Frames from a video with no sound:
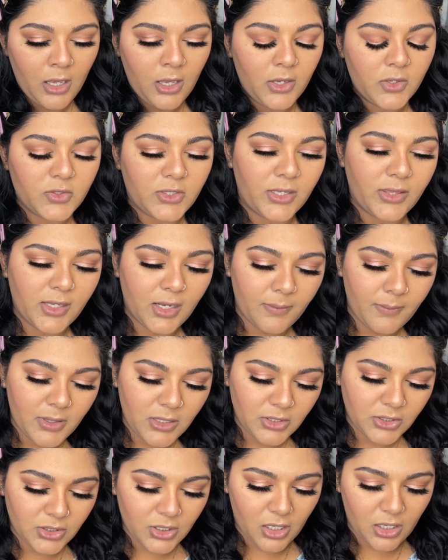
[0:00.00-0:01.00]
So I think I'm going
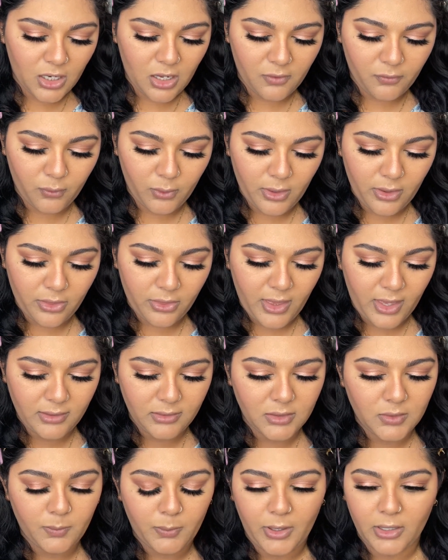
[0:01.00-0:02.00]
to start off with
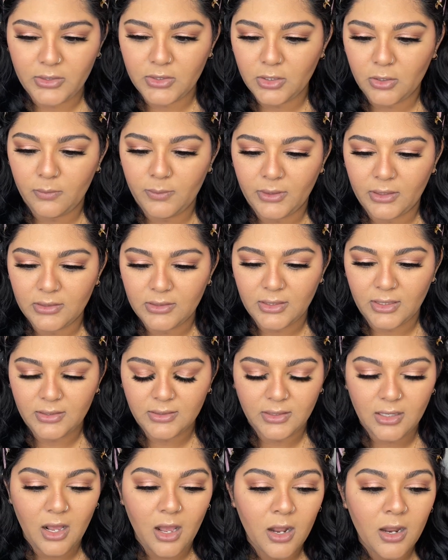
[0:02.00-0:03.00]
Espresso because
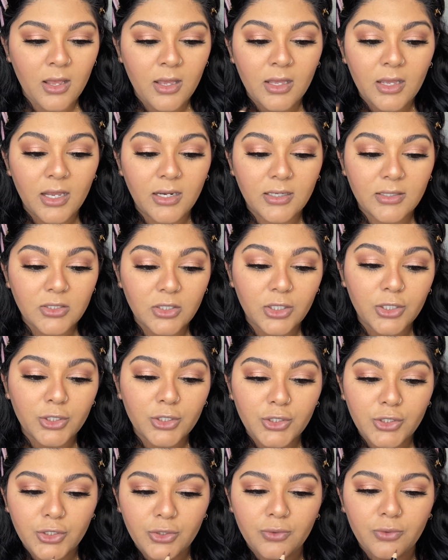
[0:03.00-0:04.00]
it doesn't
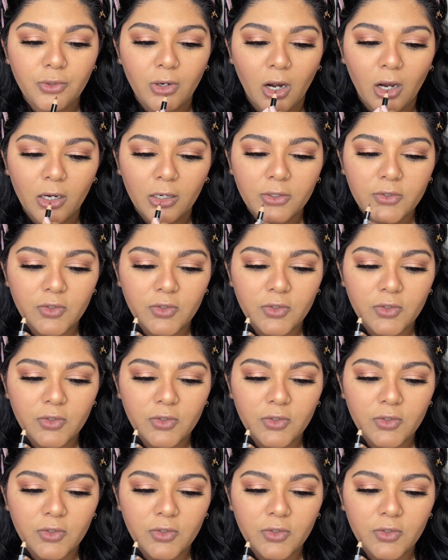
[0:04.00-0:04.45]
look too dark.